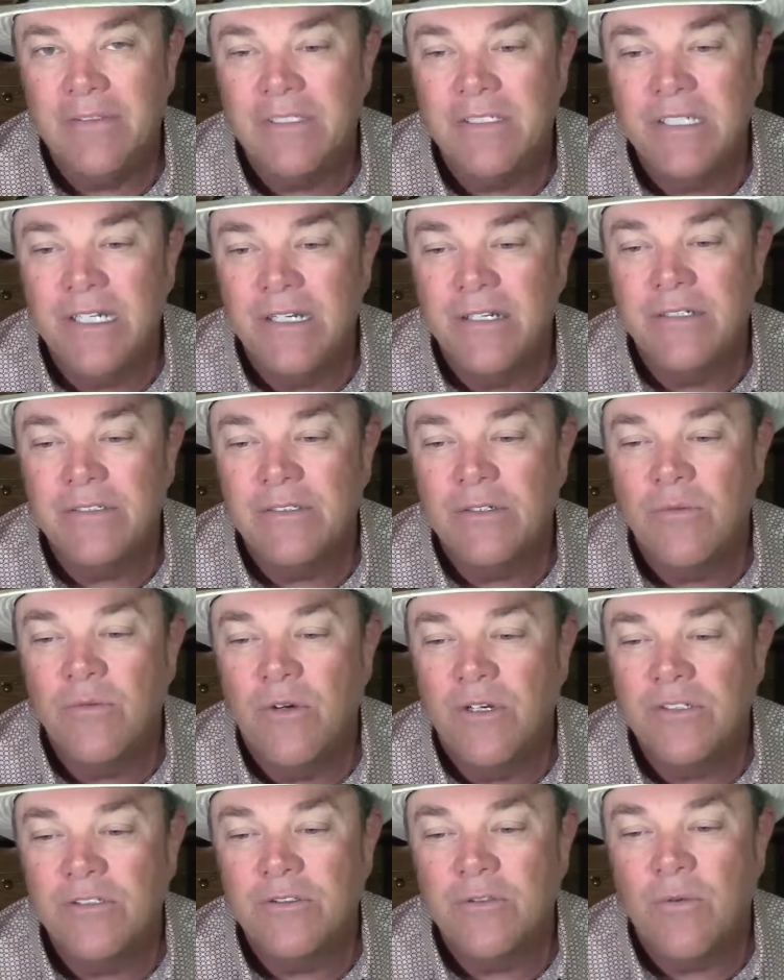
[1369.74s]
steers in
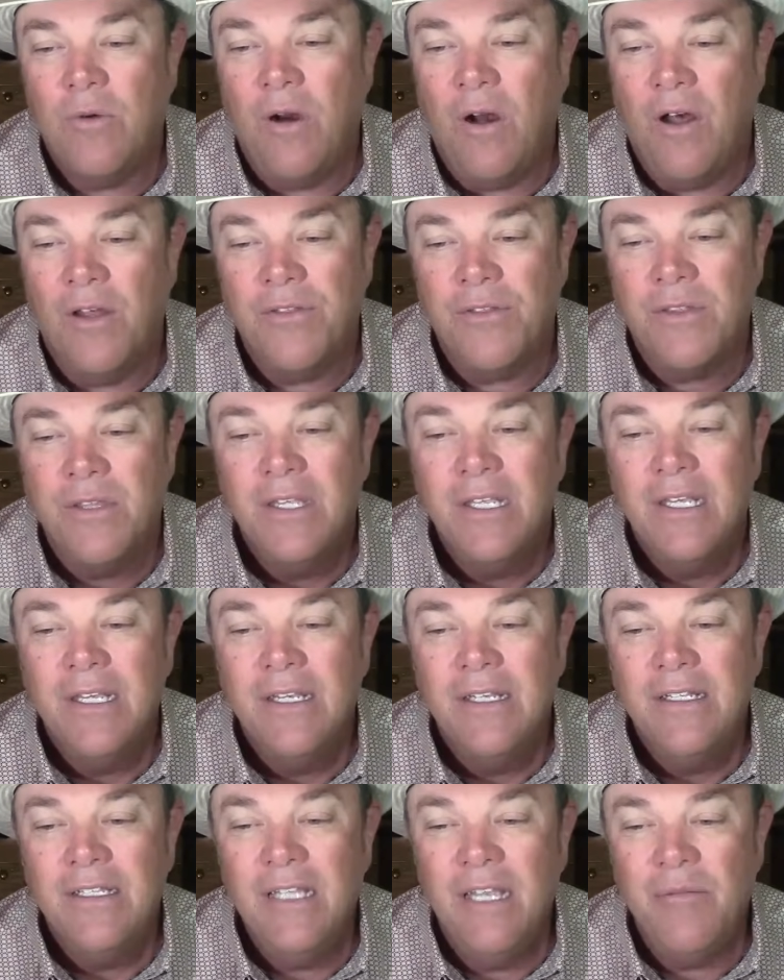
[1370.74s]
one swath.
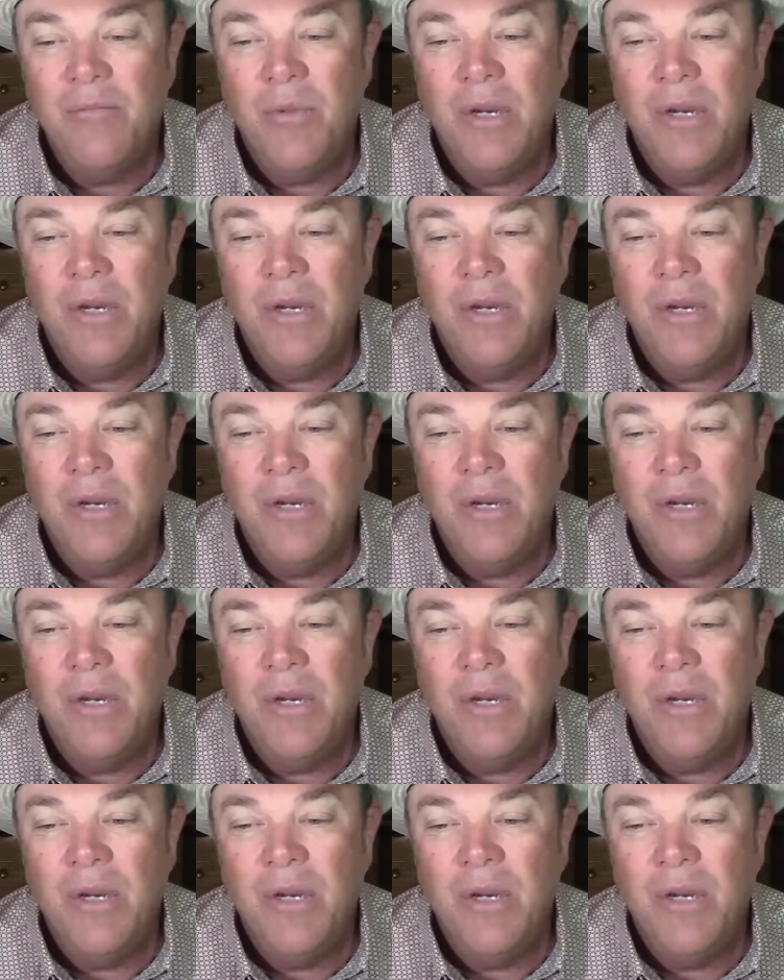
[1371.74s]
And they